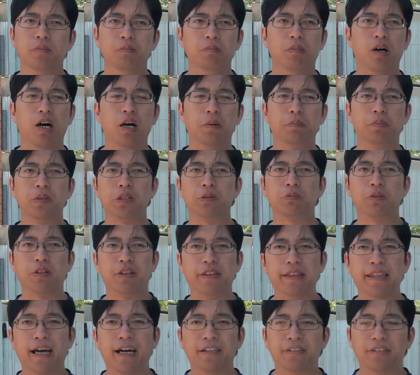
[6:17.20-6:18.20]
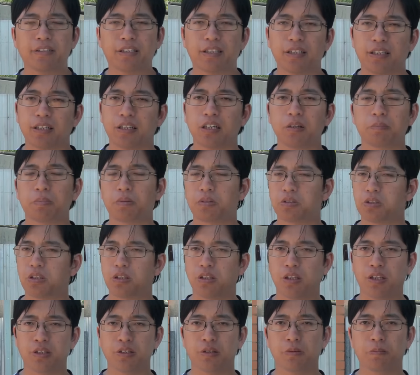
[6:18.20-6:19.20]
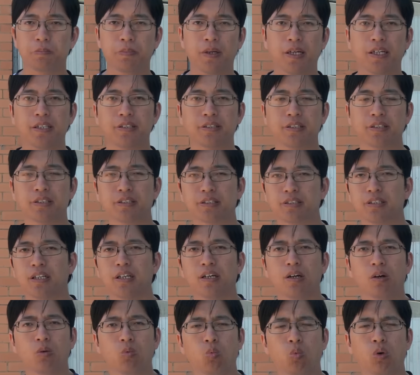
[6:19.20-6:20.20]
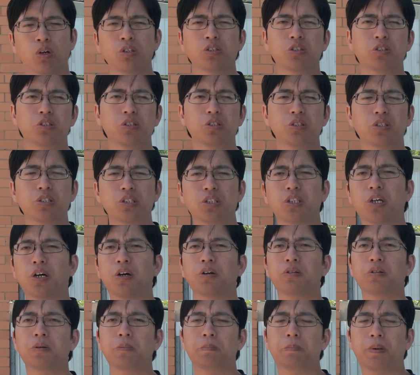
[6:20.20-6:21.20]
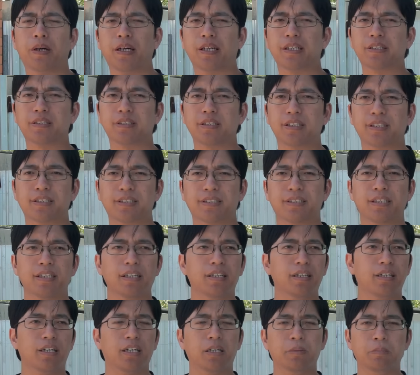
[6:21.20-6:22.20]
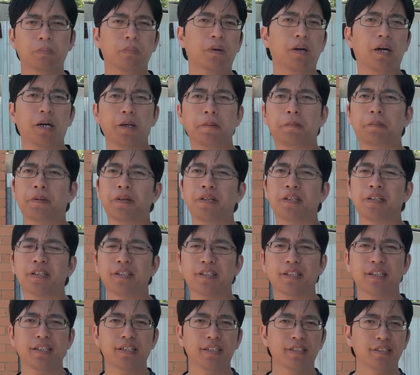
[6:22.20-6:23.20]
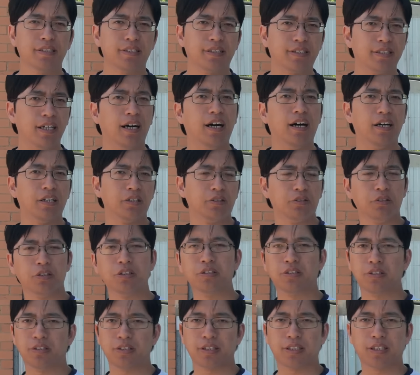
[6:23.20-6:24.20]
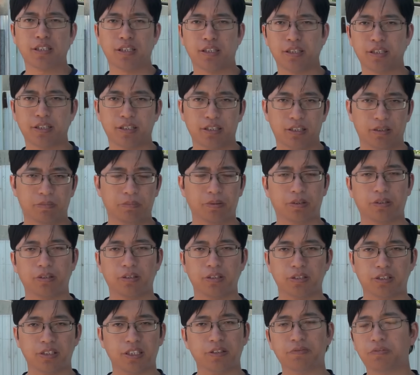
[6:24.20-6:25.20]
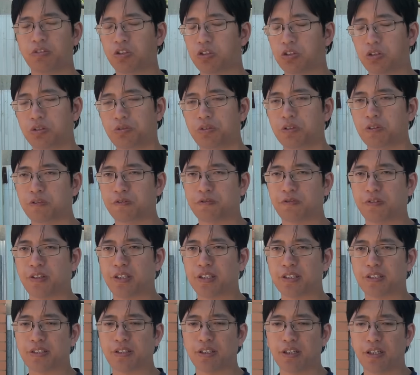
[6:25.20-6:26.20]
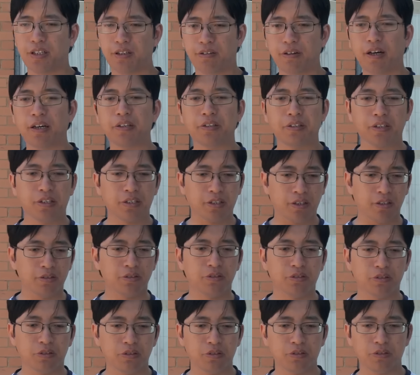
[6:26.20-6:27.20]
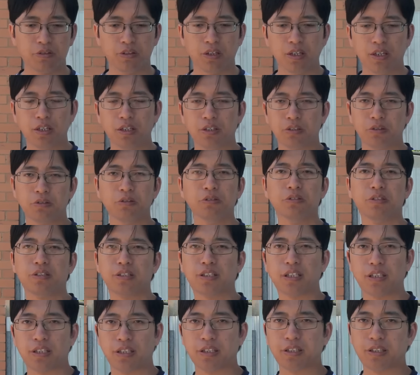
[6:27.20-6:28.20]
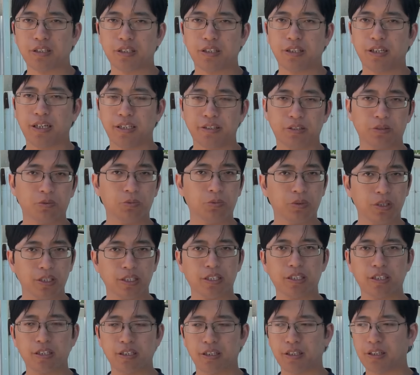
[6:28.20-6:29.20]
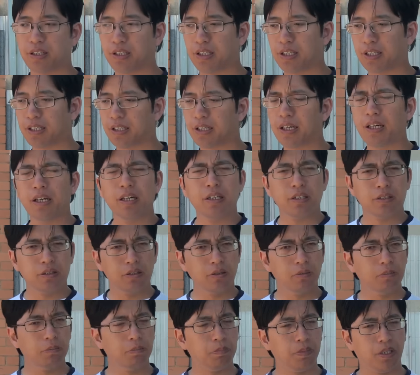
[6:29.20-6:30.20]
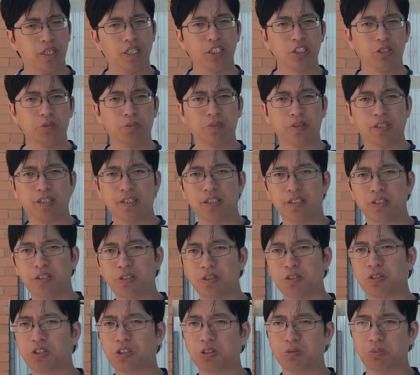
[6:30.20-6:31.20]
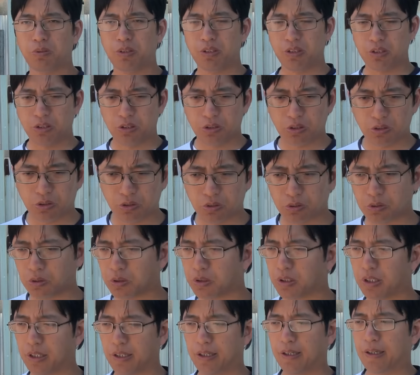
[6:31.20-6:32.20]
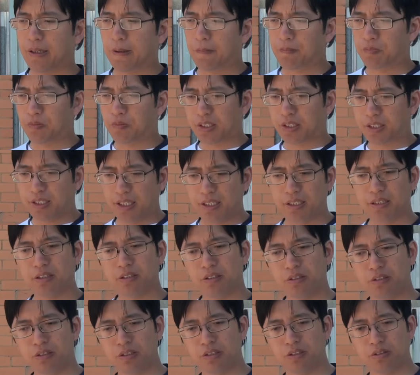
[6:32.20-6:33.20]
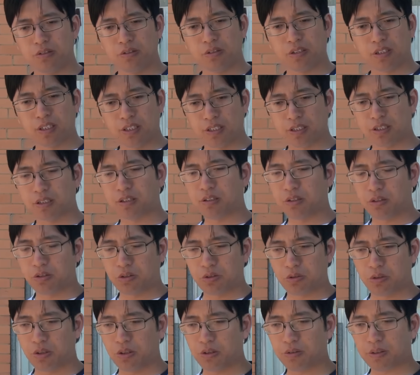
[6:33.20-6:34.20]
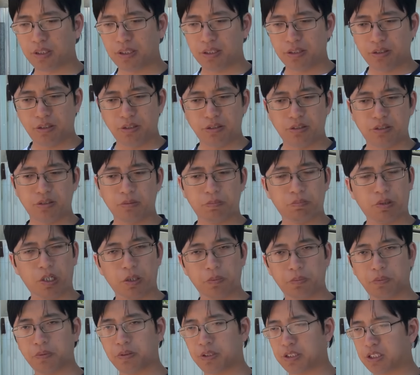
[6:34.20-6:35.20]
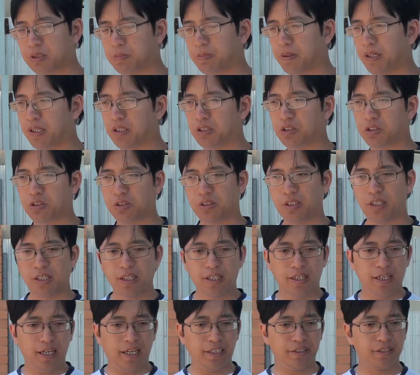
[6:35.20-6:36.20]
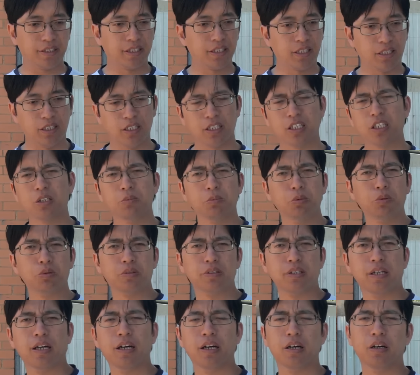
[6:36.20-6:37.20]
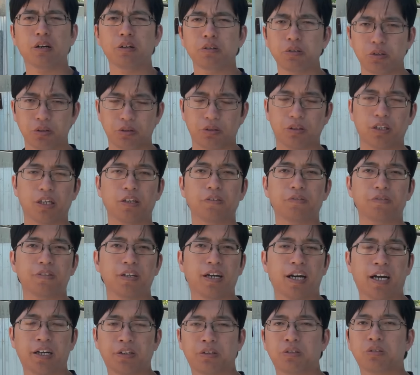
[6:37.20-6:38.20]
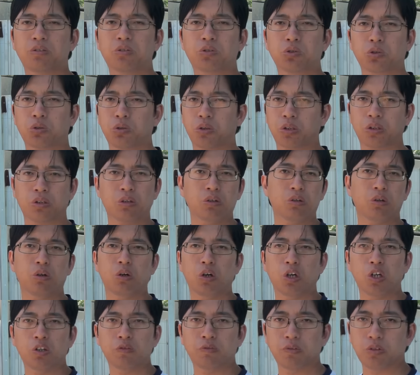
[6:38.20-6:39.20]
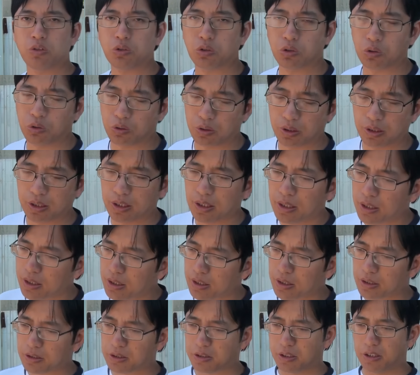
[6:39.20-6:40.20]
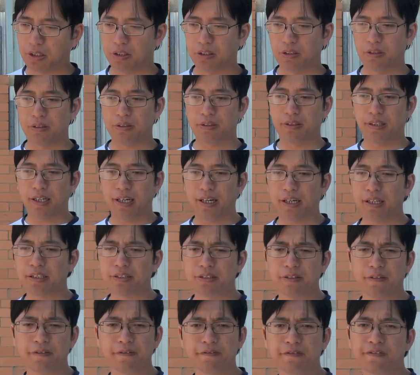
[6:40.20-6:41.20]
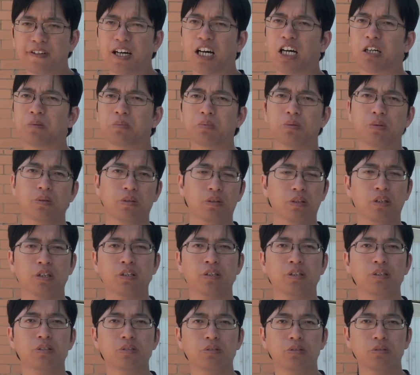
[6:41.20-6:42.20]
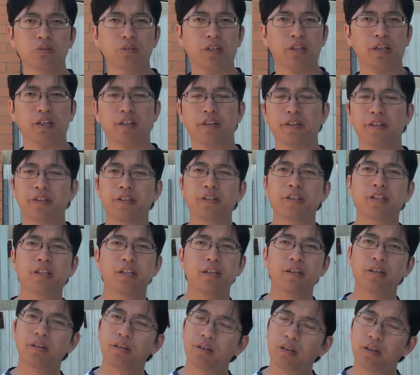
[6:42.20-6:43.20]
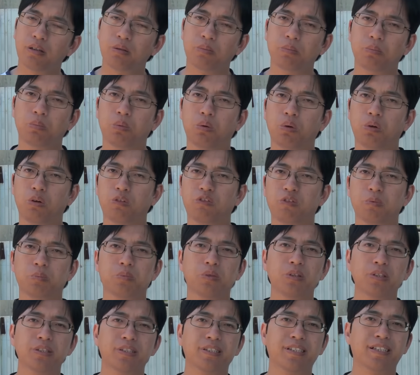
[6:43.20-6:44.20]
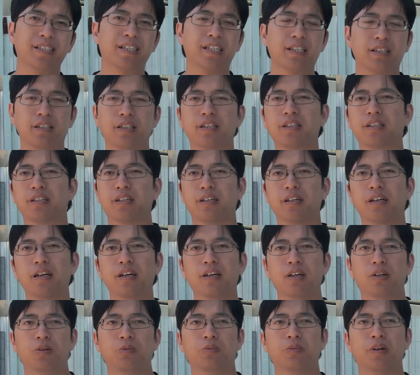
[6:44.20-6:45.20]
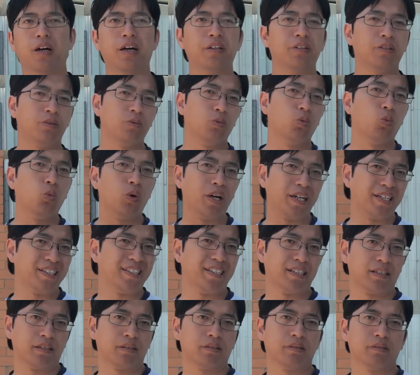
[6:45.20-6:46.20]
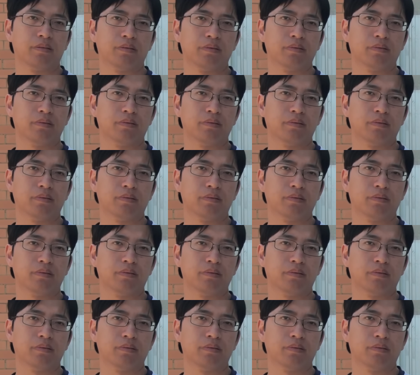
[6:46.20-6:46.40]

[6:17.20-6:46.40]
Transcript: might be without the clicker because you learn the basics, once you know the basics, in my opinion, start using the clicker, because if you're shooting freestyle and you're going to use the clicker as a regular thing, you may as well get used to it sooner. Get used to clicker control, get used to proper expansion, and the clicker will tell you if you're underdrawing or overdrawing. So that is a valuable learning tool, and I think you can learn more from using a clicker rather than waiting.